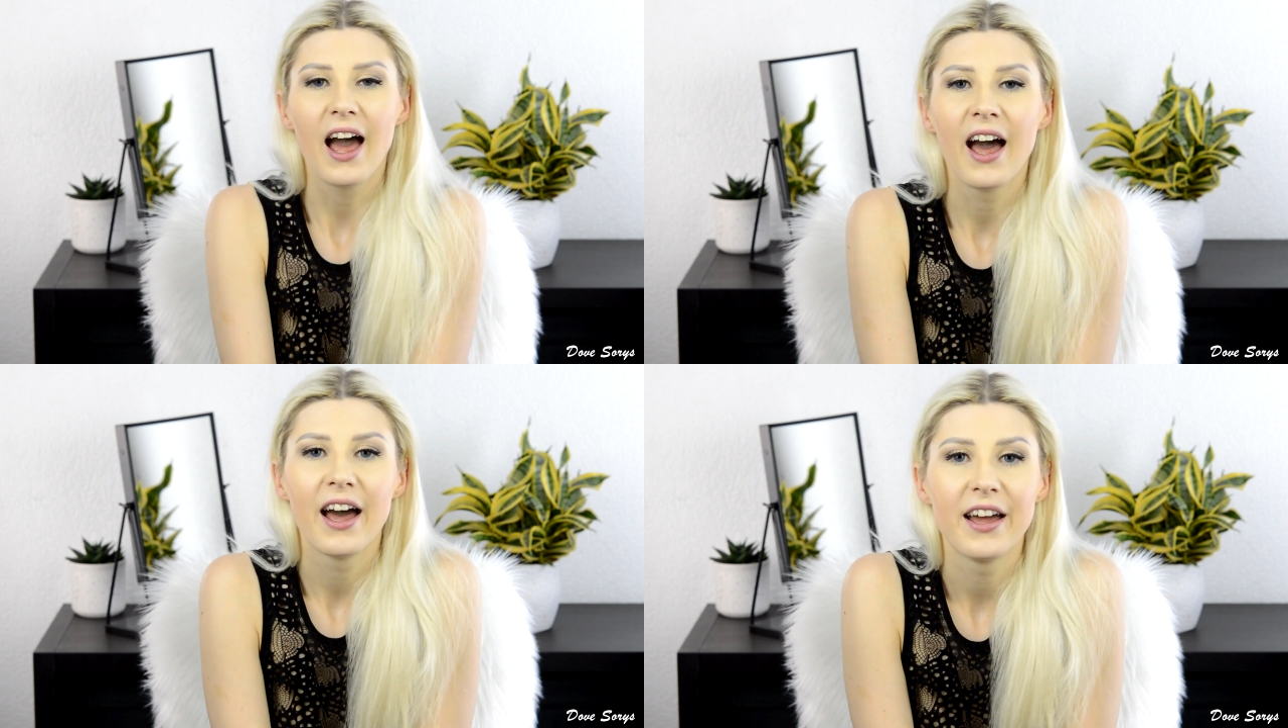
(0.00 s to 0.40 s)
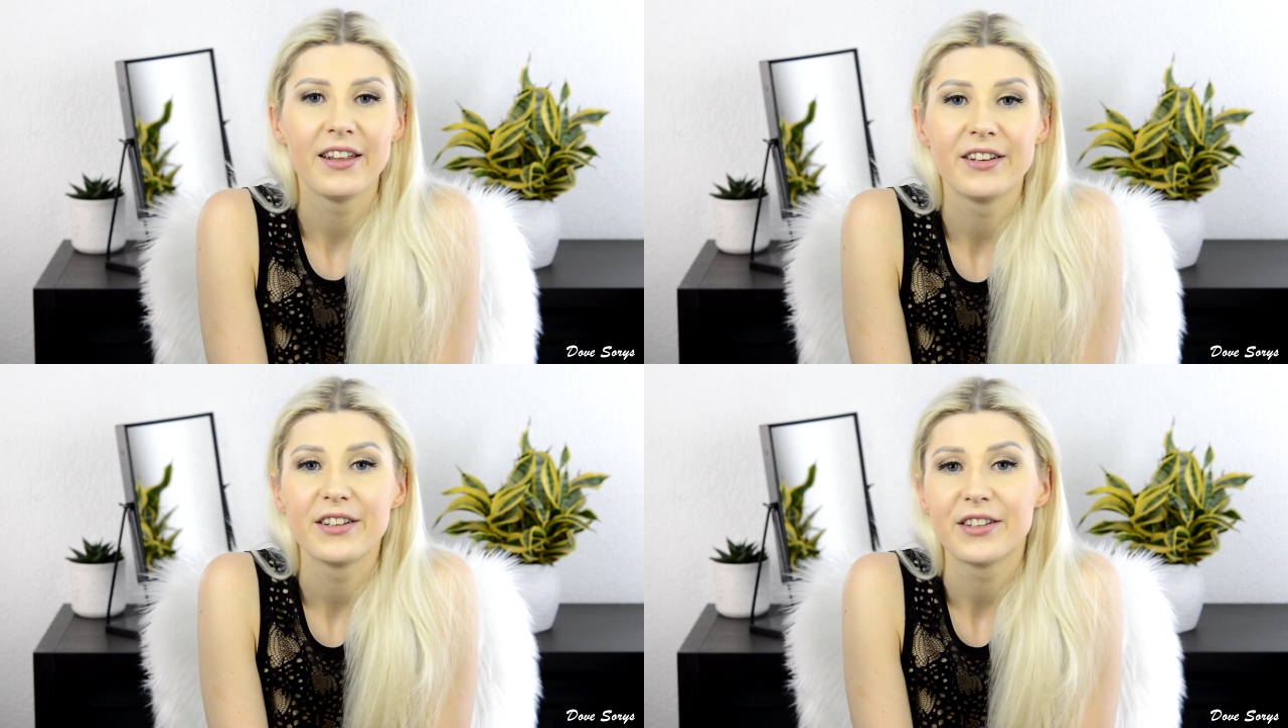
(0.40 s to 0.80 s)

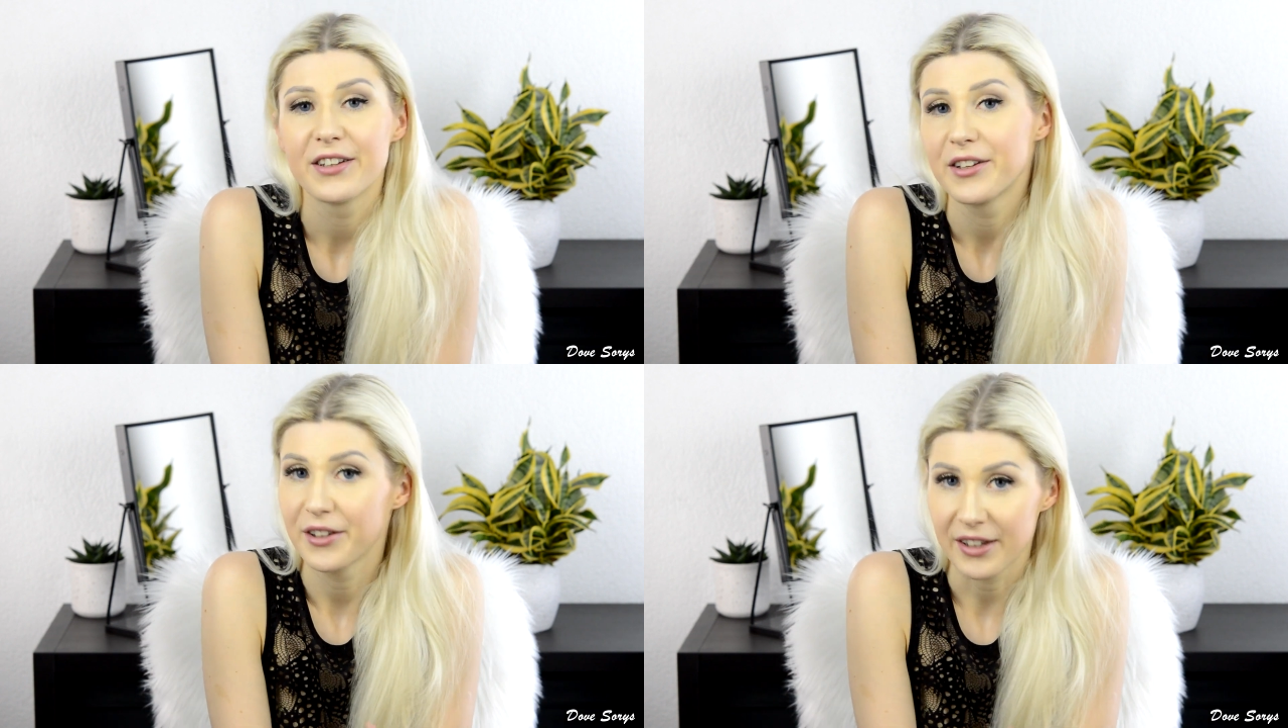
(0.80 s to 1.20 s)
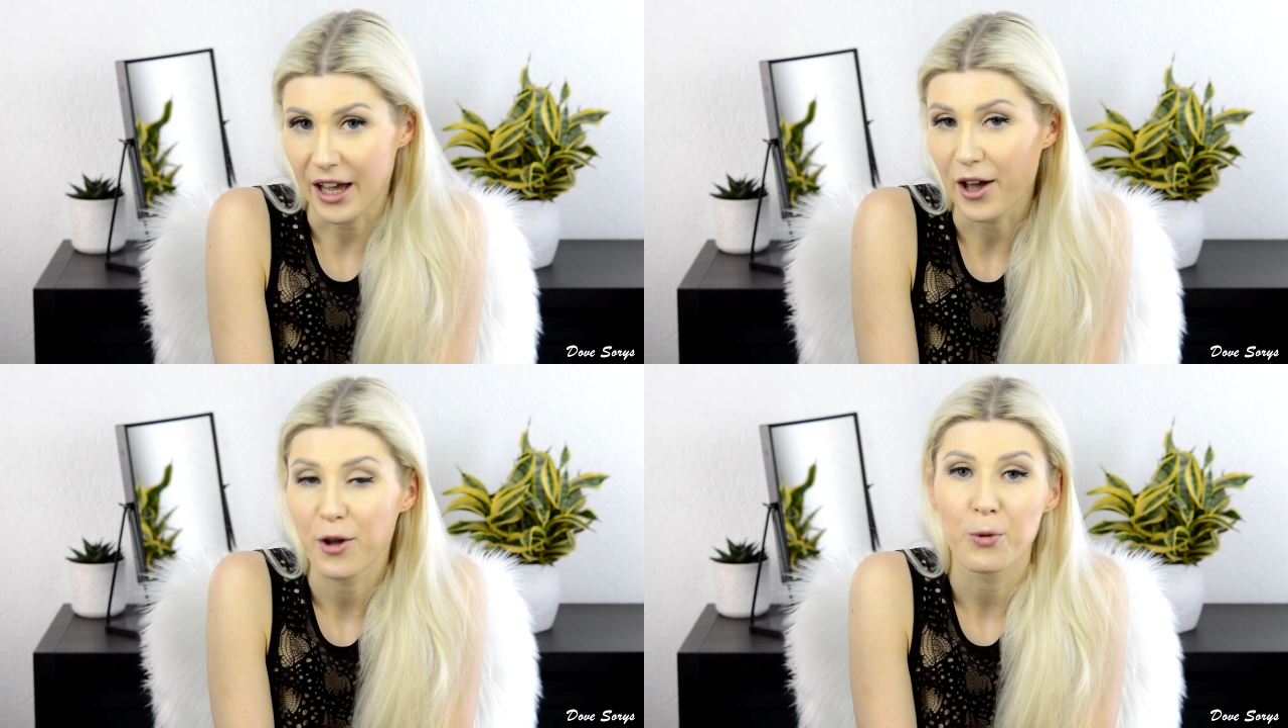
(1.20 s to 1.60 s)
and
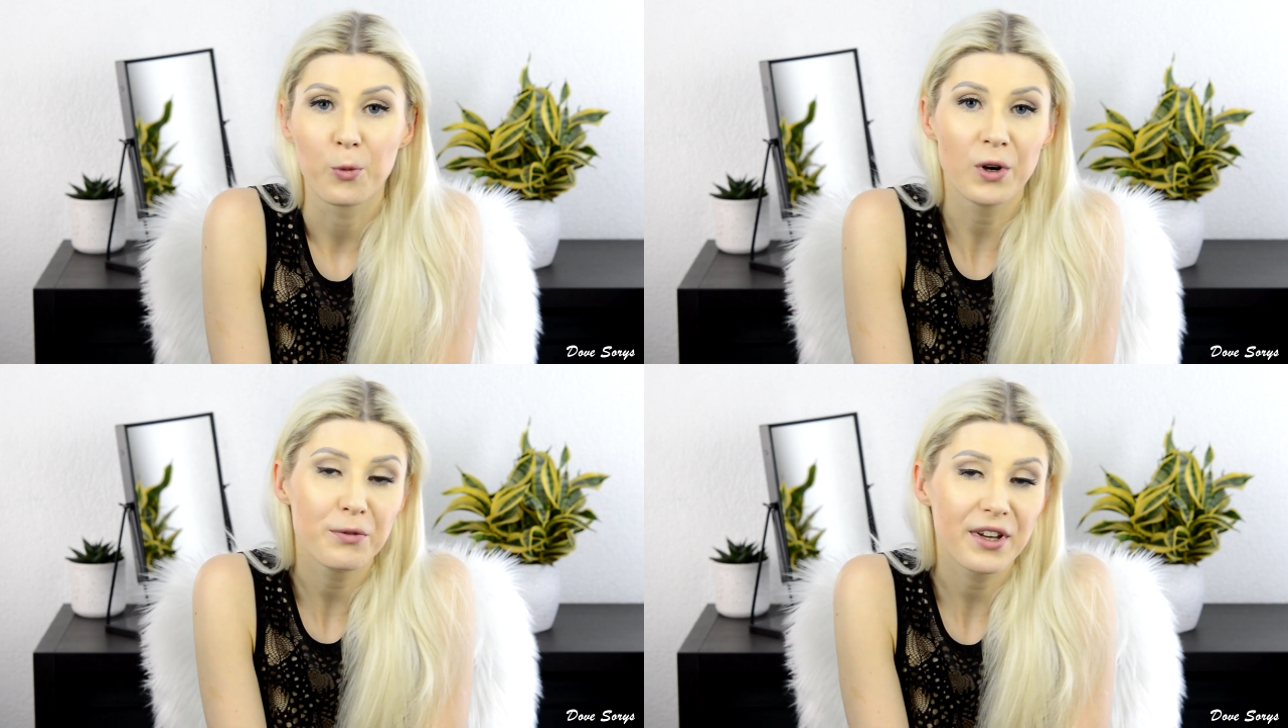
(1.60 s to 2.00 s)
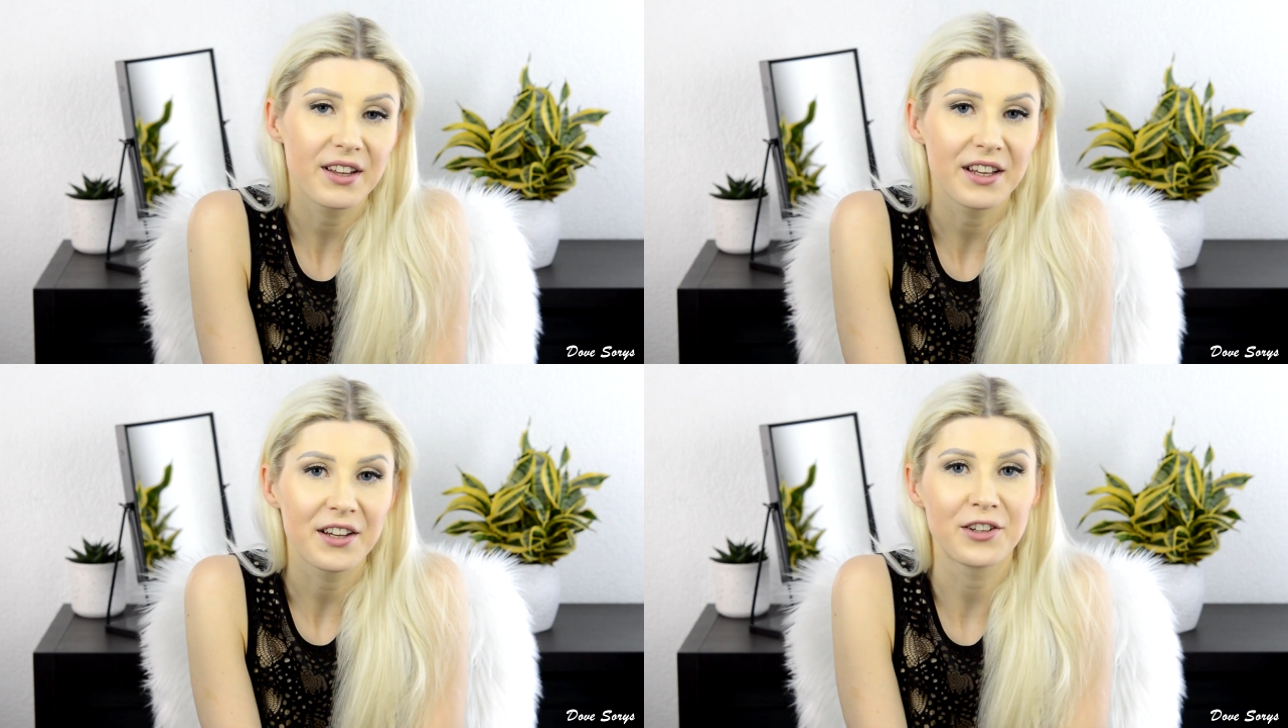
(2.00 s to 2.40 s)
yeah, 1
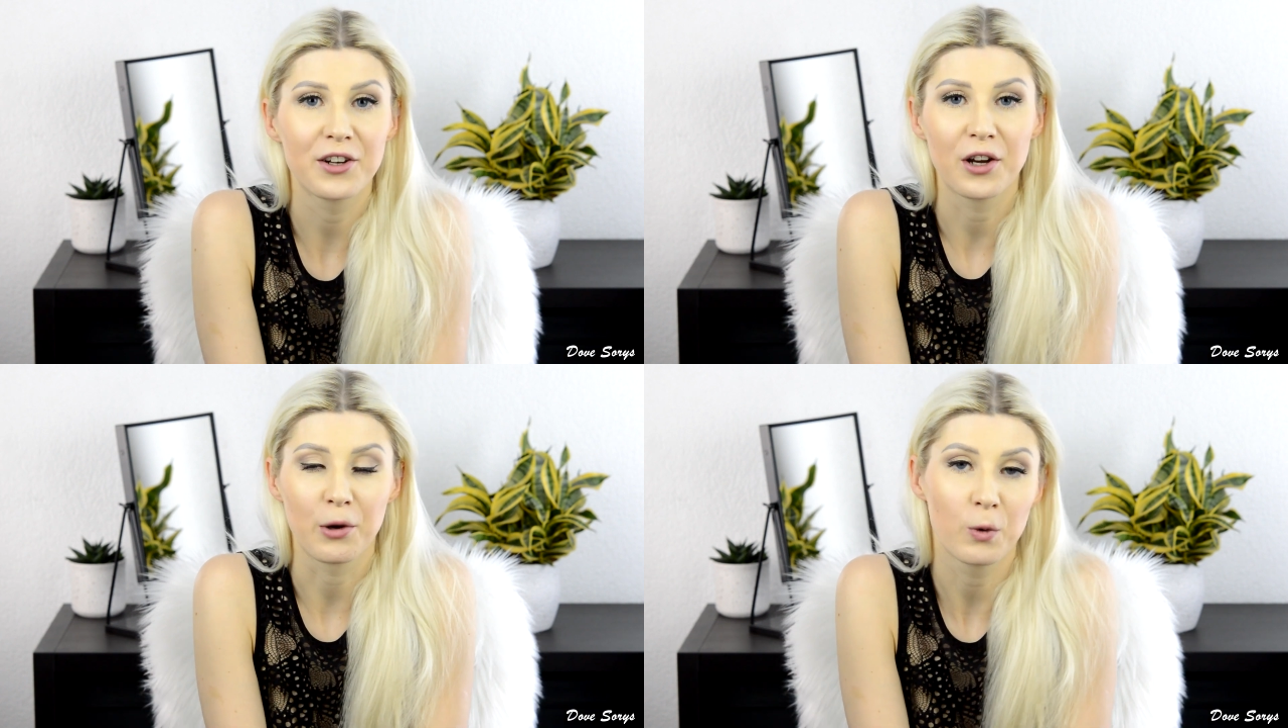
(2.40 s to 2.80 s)
week later,